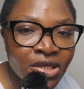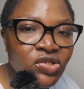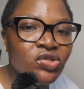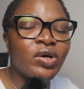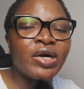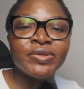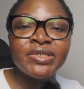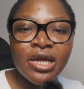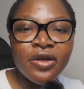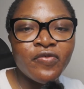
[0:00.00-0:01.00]
So I'll
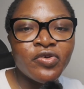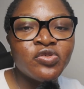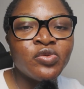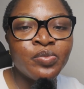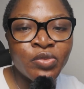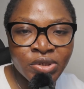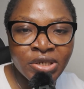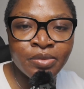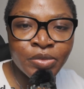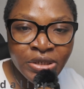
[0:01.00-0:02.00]
start first with
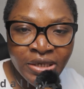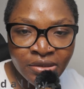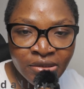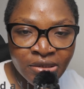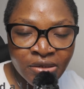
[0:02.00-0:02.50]
modal modality.